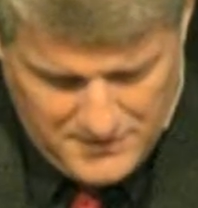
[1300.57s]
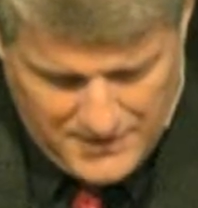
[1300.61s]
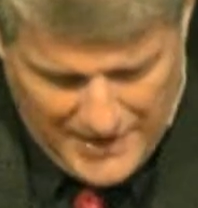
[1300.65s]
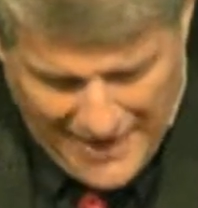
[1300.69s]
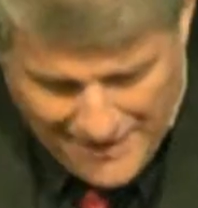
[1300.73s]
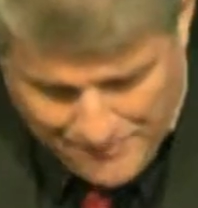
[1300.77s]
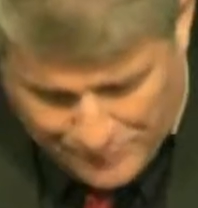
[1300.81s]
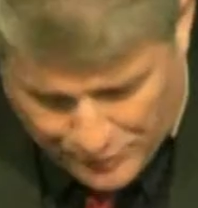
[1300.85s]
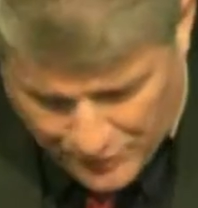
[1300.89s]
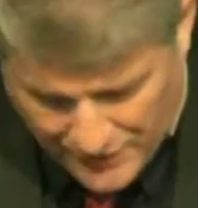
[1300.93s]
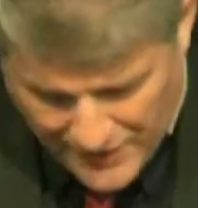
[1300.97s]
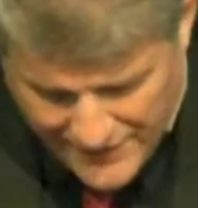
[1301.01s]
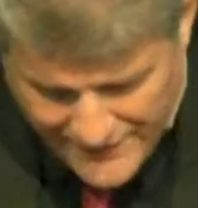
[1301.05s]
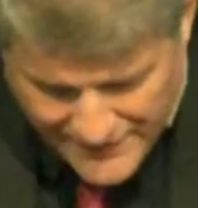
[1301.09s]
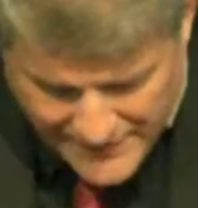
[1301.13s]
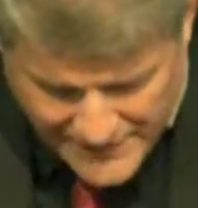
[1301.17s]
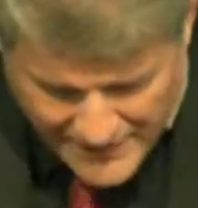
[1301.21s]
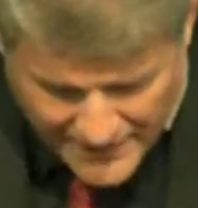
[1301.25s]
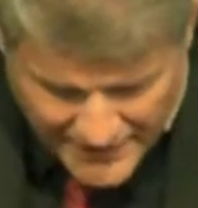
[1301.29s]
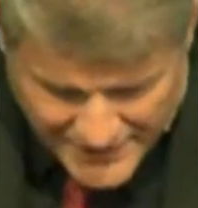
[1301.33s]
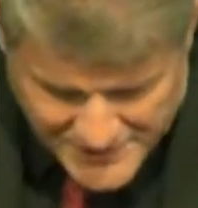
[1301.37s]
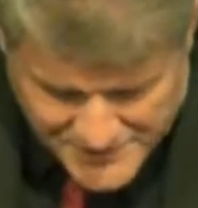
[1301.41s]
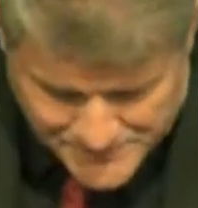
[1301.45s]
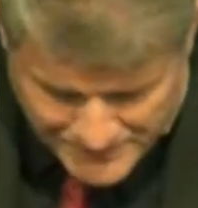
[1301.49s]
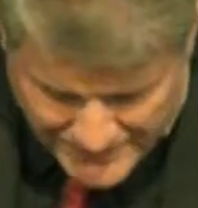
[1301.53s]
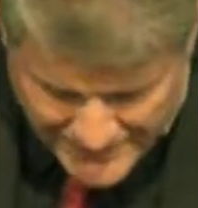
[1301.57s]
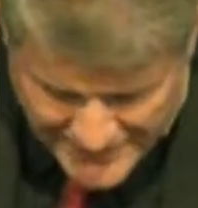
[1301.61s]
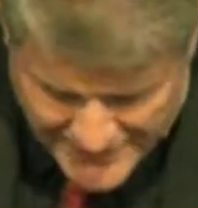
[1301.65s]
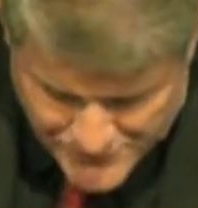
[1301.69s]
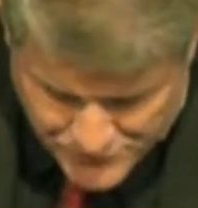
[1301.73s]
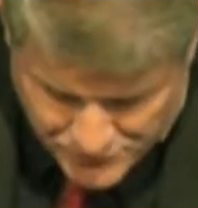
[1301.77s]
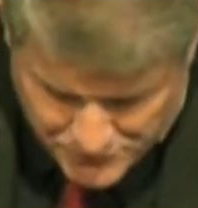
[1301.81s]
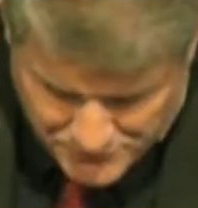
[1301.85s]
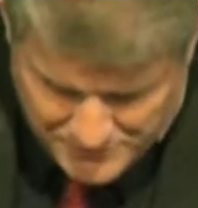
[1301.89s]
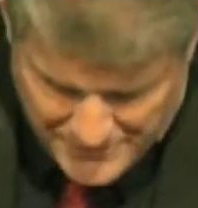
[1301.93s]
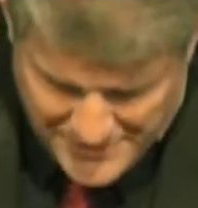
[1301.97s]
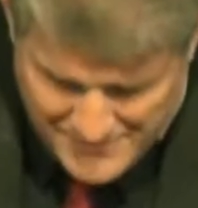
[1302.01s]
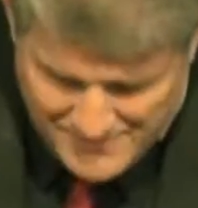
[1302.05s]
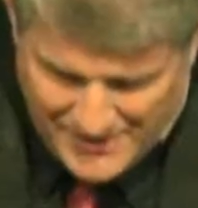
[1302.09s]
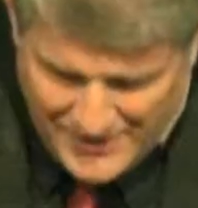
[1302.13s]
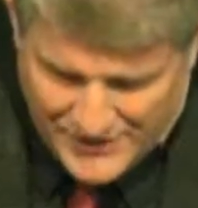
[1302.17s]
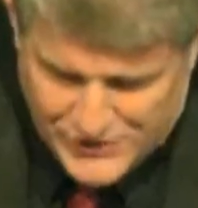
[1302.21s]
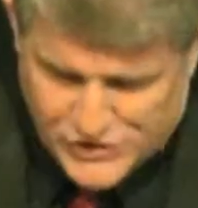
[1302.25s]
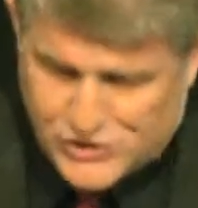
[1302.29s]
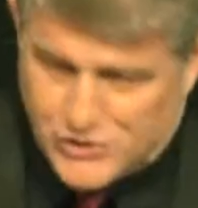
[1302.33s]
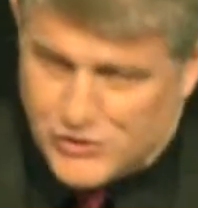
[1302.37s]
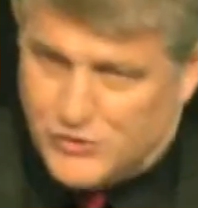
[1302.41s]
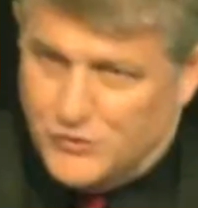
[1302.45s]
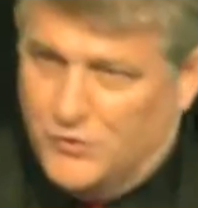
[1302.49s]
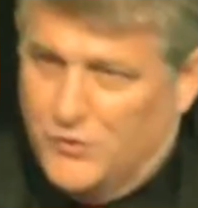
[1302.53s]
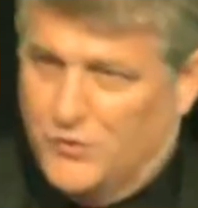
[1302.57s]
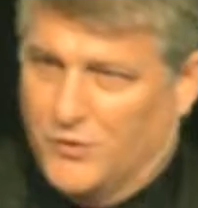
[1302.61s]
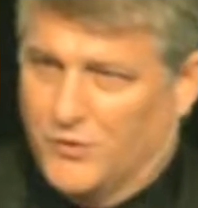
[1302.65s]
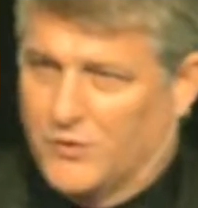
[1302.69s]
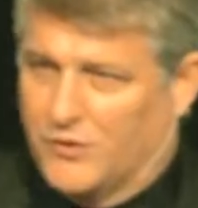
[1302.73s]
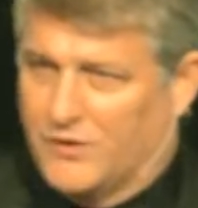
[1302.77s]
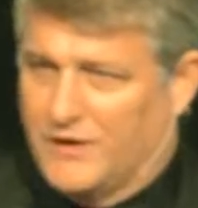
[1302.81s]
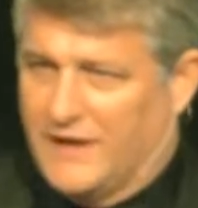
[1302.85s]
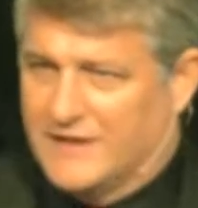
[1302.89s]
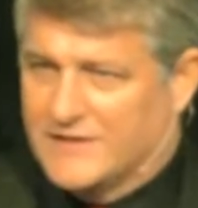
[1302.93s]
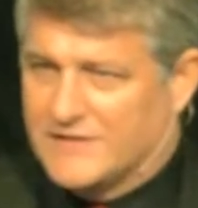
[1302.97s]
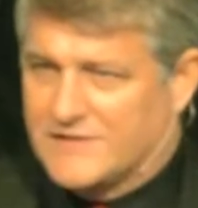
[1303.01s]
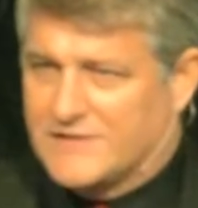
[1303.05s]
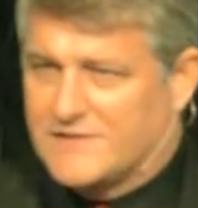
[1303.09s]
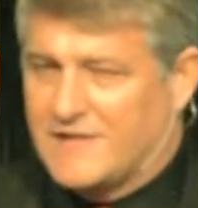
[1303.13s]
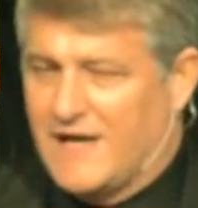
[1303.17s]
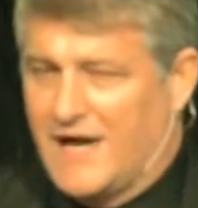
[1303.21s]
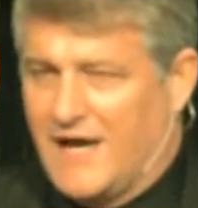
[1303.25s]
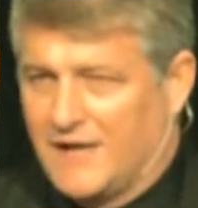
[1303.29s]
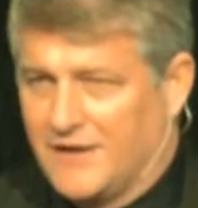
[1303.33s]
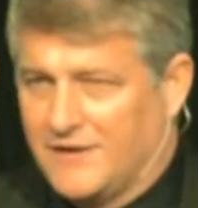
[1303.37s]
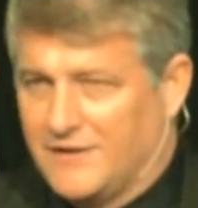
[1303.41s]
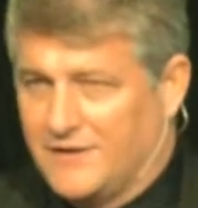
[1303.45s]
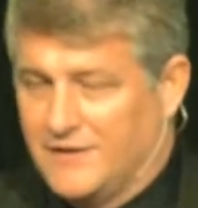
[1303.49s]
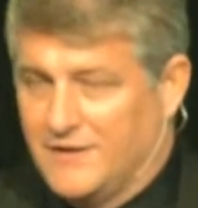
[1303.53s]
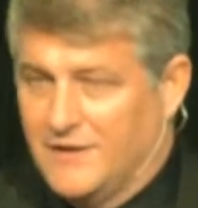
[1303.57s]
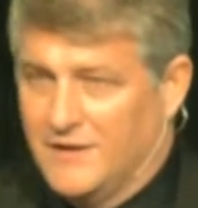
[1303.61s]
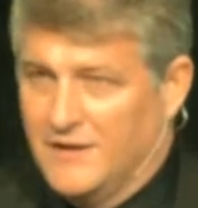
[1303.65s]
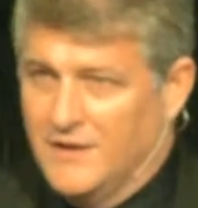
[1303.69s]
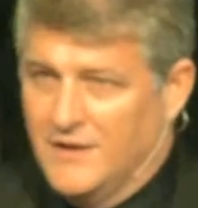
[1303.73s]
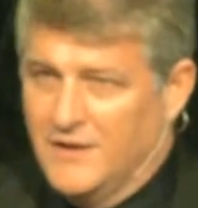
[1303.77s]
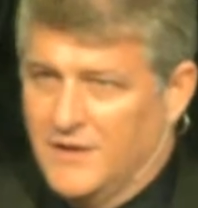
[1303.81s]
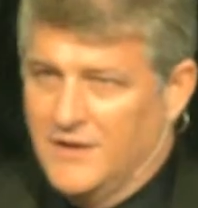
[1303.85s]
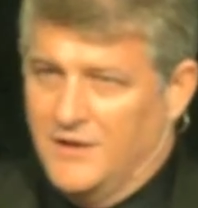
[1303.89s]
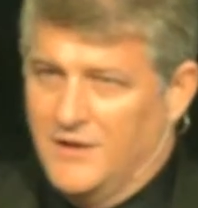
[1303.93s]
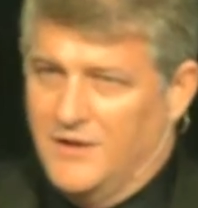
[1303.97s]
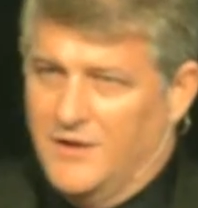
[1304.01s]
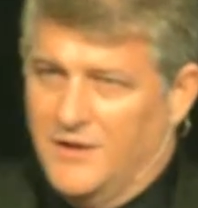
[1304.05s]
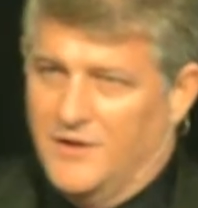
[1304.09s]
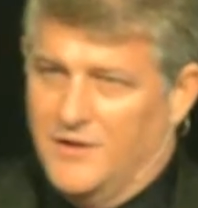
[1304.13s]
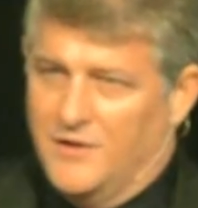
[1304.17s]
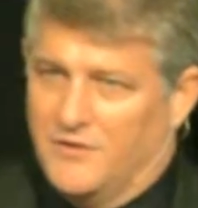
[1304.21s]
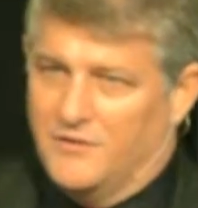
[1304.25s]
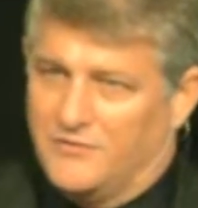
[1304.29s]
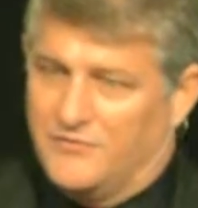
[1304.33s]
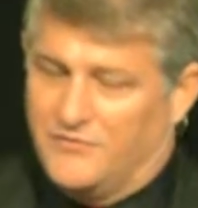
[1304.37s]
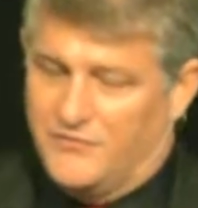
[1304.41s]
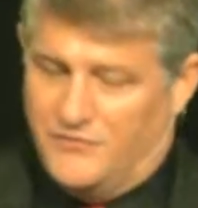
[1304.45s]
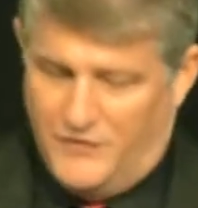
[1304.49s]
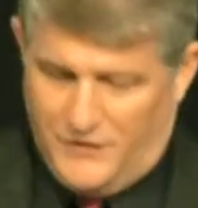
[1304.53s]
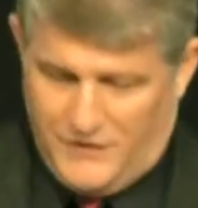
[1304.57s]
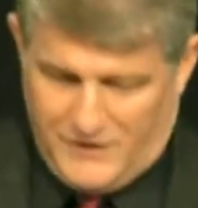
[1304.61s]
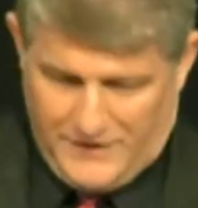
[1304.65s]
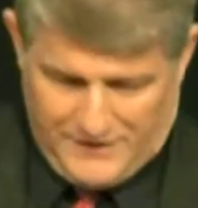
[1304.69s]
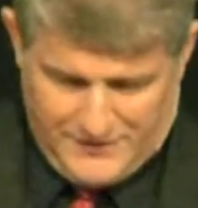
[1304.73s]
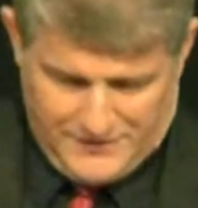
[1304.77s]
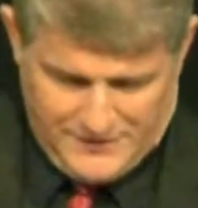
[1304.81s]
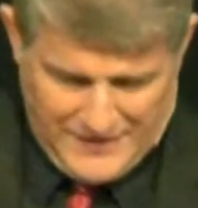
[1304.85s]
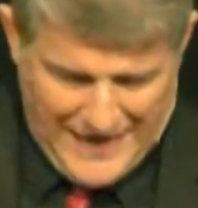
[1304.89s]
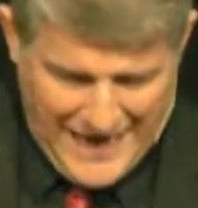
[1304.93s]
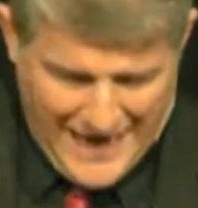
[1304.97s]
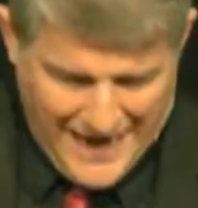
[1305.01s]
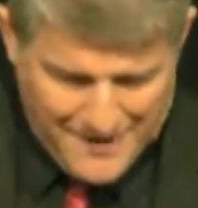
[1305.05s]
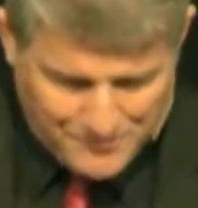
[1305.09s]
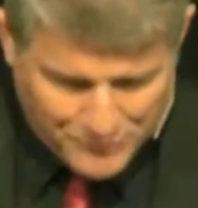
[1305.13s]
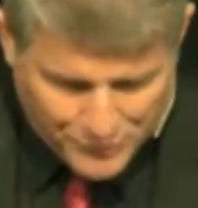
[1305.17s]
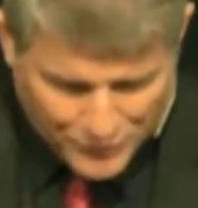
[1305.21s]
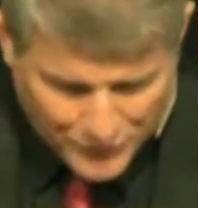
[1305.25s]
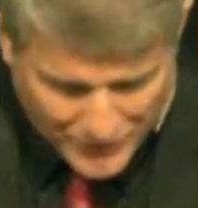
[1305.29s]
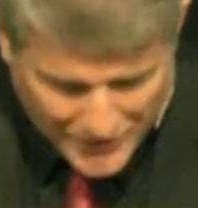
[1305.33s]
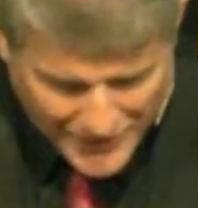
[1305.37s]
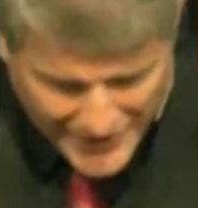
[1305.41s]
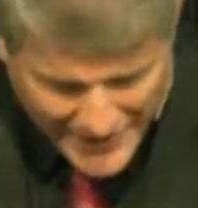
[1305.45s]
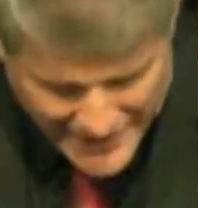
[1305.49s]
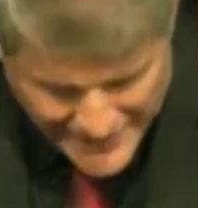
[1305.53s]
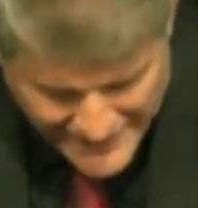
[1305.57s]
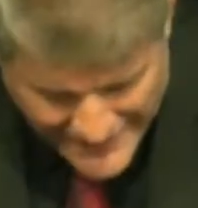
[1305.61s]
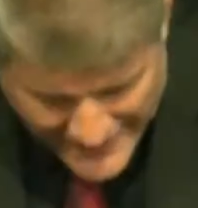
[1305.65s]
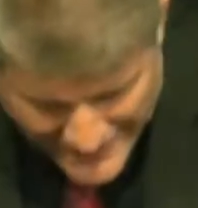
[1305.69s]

I pray that God's peace would be my sure and solid footing. I pray